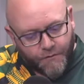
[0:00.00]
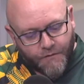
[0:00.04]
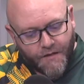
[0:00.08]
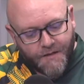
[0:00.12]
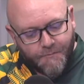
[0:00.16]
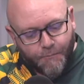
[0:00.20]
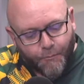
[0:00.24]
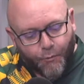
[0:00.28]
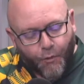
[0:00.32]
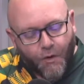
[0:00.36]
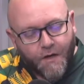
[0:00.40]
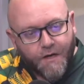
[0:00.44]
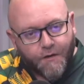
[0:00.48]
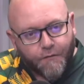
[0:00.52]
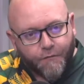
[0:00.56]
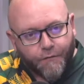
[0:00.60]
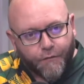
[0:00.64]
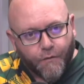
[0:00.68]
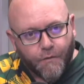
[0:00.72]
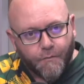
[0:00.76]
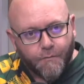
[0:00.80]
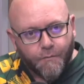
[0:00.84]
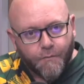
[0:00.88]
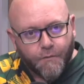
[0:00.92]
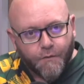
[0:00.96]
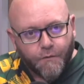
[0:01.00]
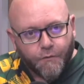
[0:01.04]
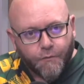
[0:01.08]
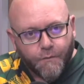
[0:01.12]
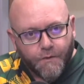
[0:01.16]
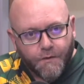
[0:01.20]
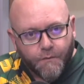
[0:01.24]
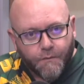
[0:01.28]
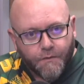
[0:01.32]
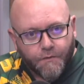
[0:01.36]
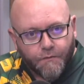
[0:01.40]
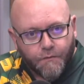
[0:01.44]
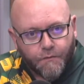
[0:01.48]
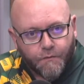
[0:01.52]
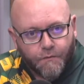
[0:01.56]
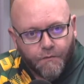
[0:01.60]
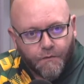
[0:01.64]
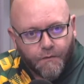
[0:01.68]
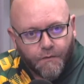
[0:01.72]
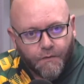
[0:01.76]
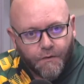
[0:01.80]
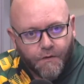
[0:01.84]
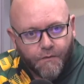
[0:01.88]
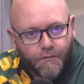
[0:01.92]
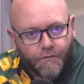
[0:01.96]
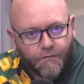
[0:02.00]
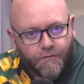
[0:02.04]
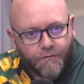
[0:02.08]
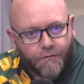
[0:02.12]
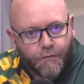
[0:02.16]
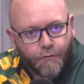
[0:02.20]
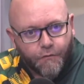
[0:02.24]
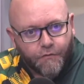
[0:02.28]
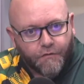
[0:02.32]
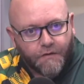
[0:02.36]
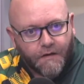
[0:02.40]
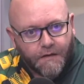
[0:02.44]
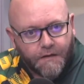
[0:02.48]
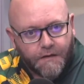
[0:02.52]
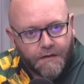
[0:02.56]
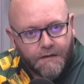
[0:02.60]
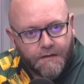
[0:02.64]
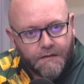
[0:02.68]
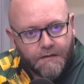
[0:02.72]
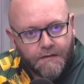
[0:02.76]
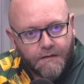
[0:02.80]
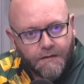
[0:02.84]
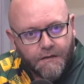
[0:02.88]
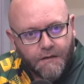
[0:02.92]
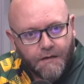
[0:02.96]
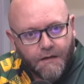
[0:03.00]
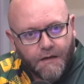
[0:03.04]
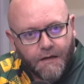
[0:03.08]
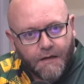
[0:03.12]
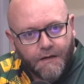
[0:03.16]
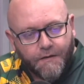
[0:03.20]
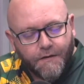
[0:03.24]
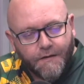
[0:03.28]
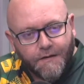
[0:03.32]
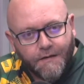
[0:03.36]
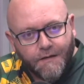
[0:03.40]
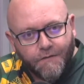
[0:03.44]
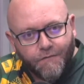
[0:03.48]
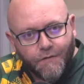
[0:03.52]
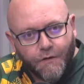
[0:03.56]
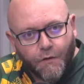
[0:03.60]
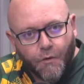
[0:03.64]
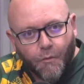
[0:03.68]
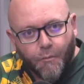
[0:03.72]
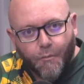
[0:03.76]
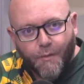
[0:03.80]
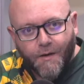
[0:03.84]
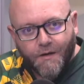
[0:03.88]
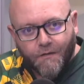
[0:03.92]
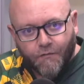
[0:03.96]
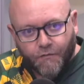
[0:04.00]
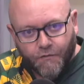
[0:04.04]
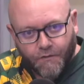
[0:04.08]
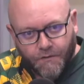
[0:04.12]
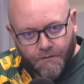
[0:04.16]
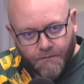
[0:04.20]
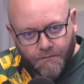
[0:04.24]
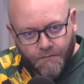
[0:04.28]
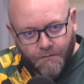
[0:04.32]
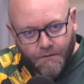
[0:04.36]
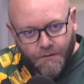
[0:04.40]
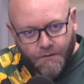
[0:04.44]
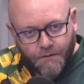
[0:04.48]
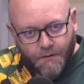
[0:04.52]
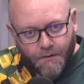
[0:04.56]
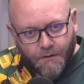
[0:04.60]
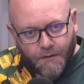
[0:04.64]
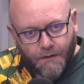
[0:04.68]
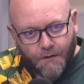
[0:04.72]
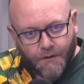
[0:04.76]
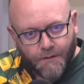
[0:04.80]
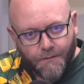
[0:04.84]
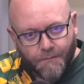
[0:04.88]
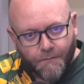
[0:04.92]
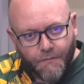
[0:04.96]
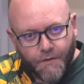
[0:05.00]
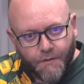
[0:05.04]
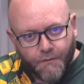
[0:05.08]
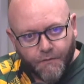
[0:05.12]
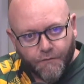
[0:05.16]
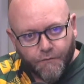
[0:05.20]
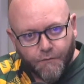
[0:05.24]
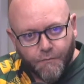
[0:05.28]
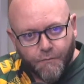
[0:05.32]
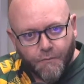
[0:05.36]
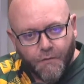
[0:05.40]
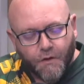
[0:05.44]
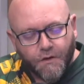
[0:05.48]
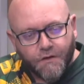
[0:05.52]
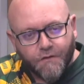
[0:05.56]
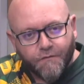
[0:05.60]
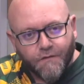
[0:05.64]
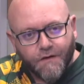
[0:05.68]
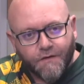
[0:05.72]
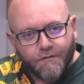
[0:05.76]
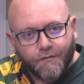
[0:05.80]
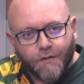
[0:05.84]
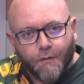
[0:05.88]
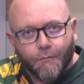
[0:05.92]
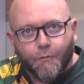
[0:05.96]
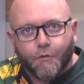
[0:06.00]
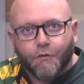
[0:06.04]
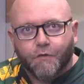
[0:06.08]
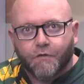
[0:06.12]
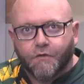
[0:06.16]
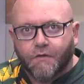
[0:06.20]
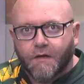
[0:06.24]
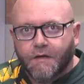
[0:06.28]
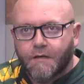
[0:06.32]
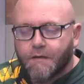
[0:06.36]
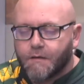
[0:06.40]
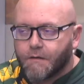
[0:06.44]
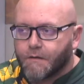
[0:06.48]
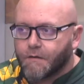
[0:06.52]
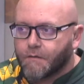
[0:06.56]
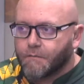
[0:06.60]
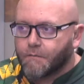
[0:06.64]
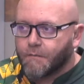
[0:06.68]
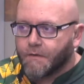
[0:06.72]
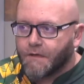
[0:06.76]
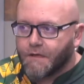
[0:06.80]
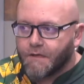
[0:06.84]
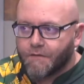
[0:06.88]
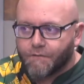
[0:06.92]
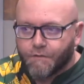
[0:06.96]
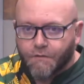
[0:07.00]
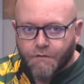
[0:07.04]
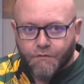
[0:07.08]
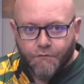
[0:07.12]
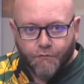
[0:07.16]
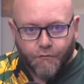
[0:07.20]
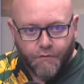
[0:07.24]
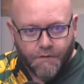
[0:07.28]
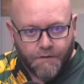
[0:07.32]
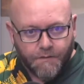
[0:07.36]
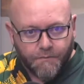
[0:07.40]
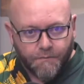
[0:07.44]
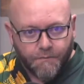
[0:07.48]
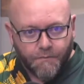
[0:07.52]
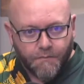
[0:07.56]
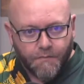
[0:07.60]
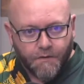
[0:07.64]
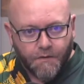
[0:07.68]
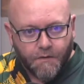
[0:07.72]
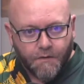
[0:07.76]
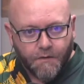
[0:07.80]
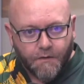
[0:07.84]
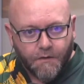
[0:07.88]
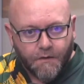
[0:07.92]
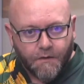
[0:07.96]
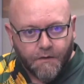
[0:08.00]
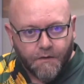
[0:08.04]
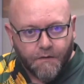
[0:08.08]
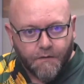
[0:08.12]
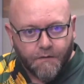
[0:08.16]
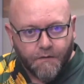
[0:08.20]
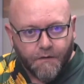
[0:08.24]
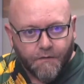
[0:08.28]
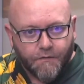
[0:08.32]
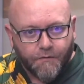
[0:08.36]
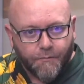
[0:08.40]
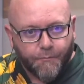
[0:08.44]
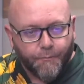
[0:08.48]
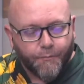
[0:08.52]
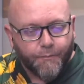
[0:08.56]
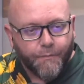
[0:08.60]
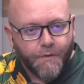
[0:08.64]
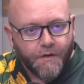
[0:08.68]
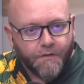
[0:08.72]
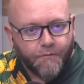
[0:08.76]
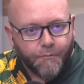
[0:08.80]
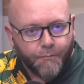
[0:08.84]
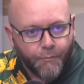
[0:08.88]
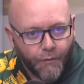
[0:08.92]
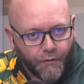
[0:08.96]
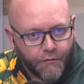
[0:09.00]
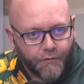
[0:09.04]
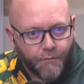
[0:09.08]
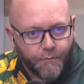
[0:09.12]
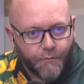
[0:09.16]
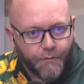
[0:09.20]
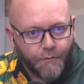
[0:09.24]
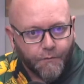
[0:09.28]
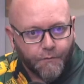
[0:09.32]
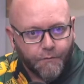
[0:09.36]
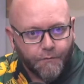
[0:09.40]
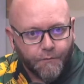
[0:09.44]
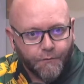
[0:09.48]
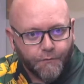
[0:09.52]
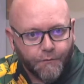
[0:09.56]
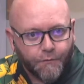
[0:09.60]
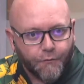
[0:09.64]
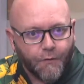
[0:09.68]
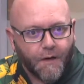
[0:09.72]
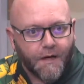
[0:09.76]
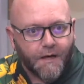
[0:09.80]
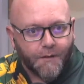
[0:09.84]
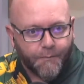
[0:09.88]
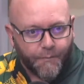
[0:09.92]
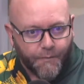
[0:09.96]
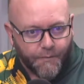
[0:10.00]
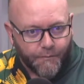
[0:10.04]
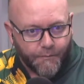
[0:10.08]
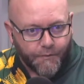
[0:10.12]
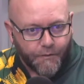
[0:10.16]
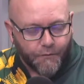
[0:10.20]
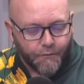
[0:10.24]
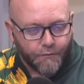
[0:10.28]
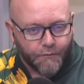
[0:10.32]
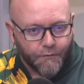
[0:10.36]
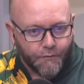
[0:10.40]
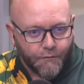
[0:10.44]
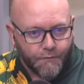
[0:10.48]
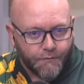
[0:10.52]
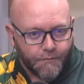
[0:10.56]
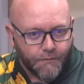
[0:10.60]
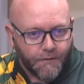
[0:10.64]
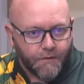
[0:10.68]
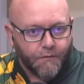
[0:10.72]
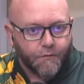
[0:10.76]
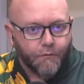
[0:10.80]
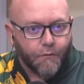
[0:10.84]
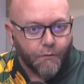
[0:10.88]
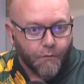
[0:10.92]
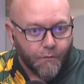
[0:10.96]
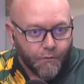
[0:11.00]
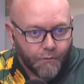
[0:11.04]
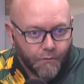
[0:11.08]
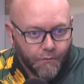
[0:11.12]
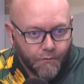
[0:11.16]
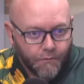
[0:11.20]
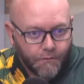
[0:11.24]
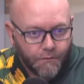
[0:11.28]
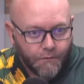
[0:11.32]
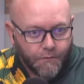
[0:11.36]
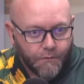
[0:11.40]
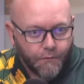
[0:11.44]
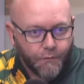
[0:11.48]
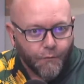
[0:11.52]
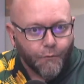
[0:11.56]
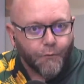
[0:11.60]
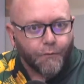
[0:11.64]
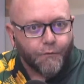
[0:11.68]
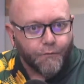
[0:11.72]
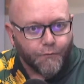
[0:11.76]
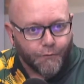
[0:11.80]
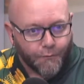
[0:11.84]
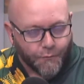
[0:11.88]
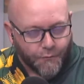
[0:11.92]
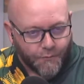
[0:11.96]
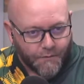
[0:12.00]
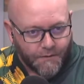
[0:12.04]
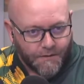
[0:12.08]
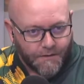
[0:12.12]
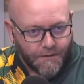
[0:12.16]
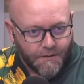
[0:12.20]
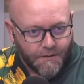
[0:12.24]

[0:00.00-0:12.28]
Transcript: That break from doing what you studied and then living your passion, to motivate someone to say, live the dream, it's possible to happen because look at your story.